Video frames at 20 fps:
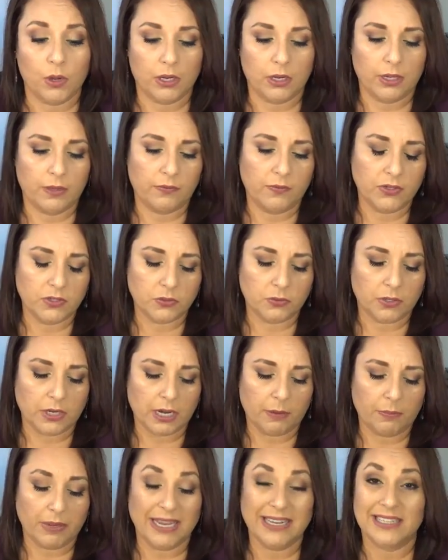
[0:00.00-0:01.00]
one, and this one
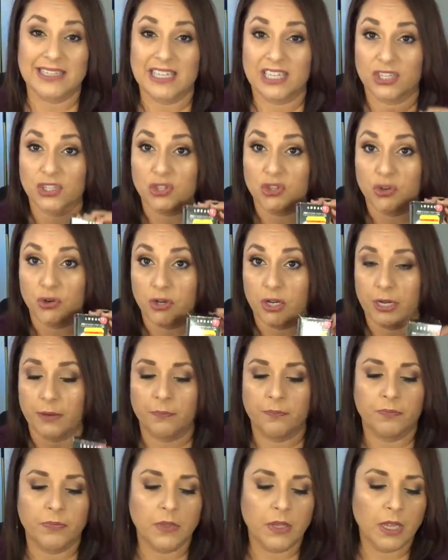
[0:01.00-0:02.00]
I paid
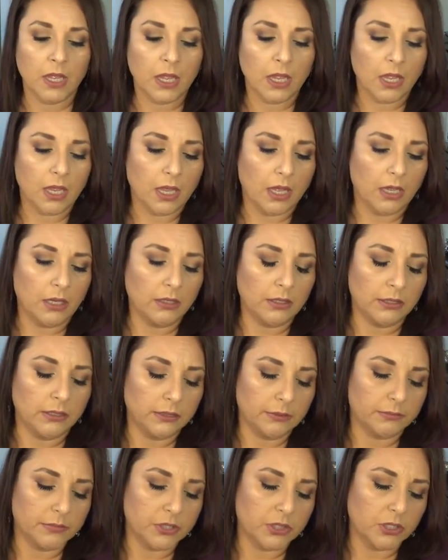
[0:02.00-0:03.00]
$6.30.
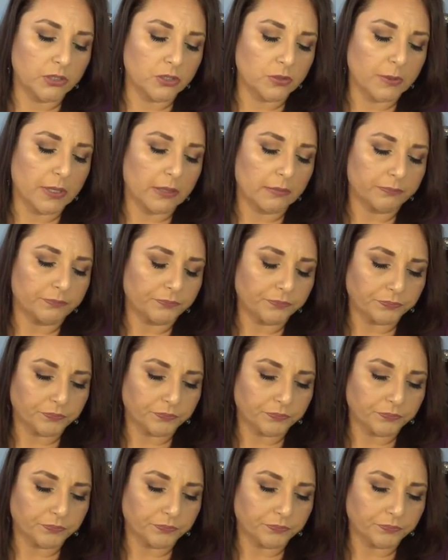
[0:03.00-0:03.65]
Excuse me.